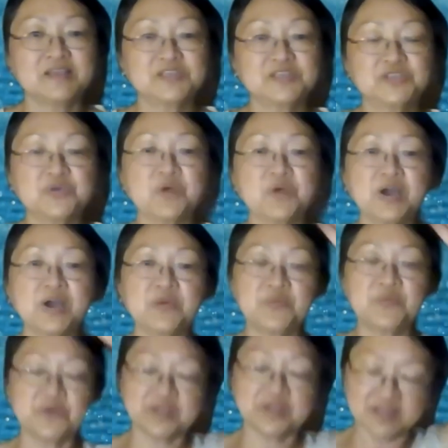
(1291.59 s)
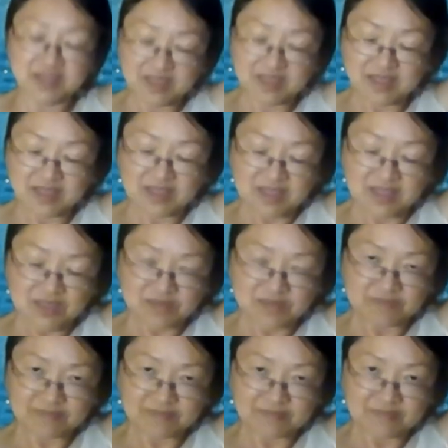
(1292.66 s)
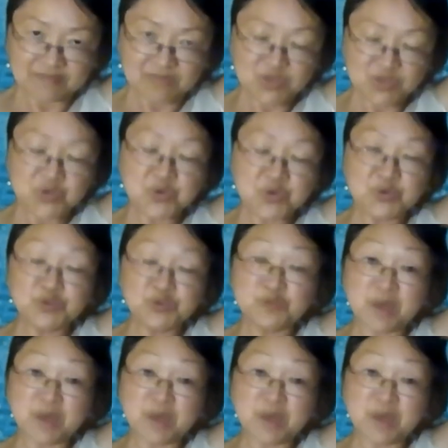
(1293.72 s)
So I would use